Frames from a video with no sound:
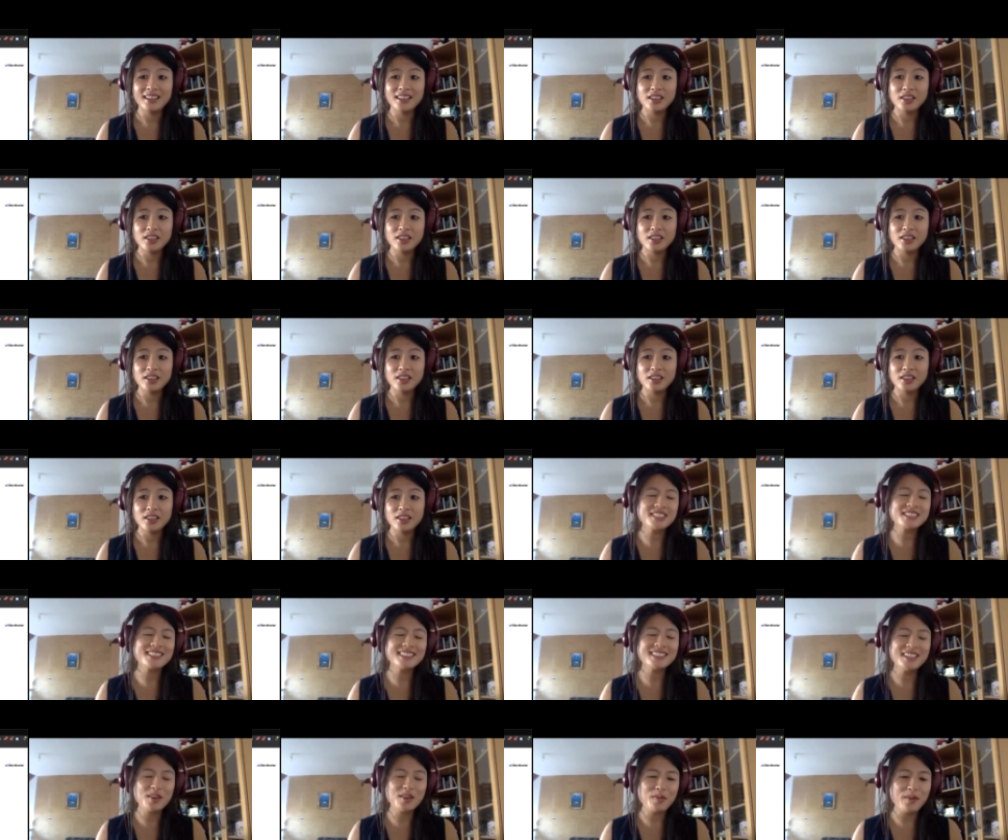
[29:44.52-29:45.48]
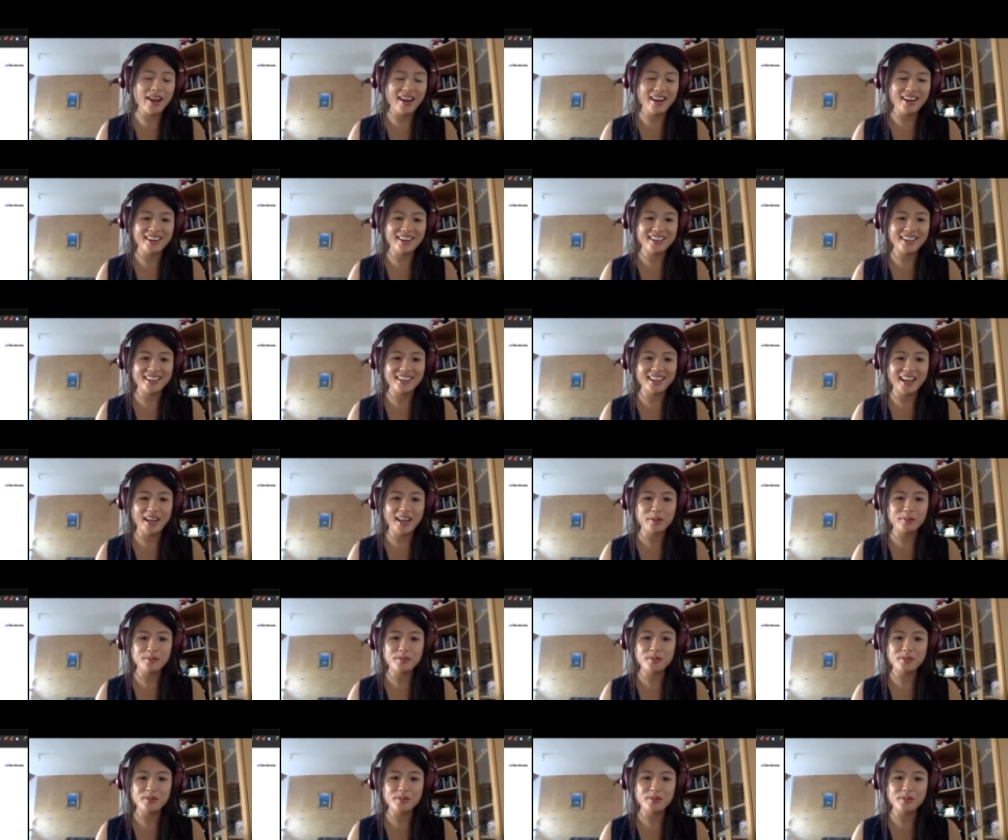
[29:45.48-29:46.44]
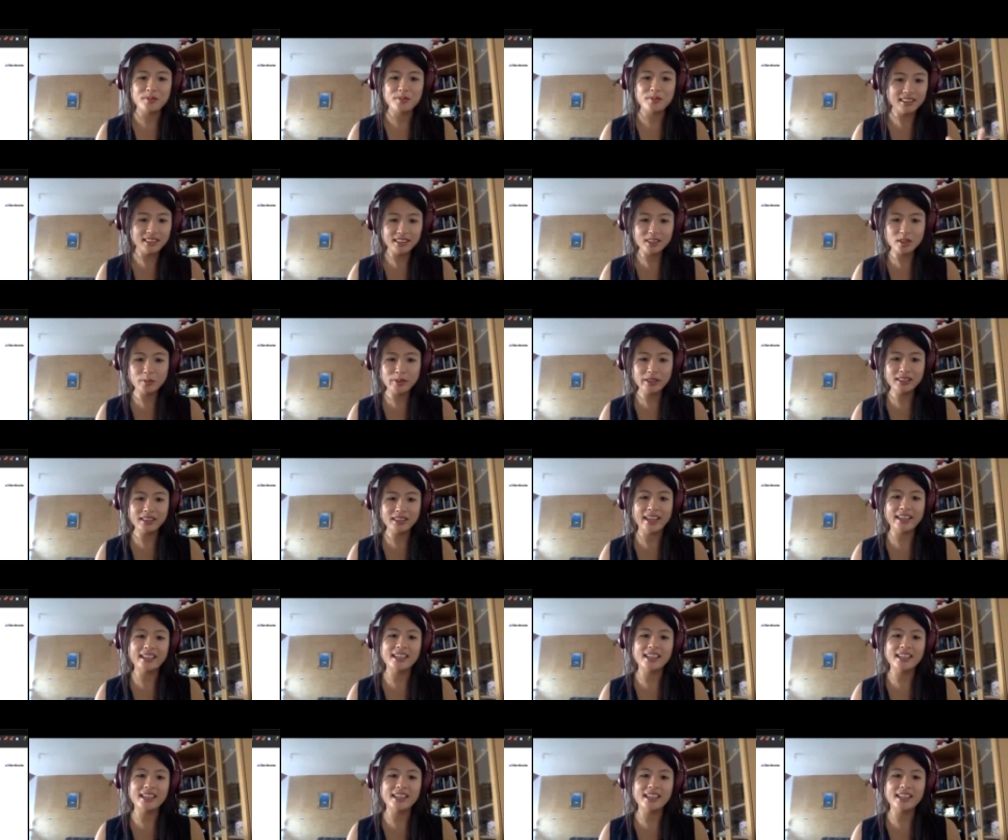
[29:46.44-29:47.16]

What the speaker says: Cautiously aware that I'm running a little bit late,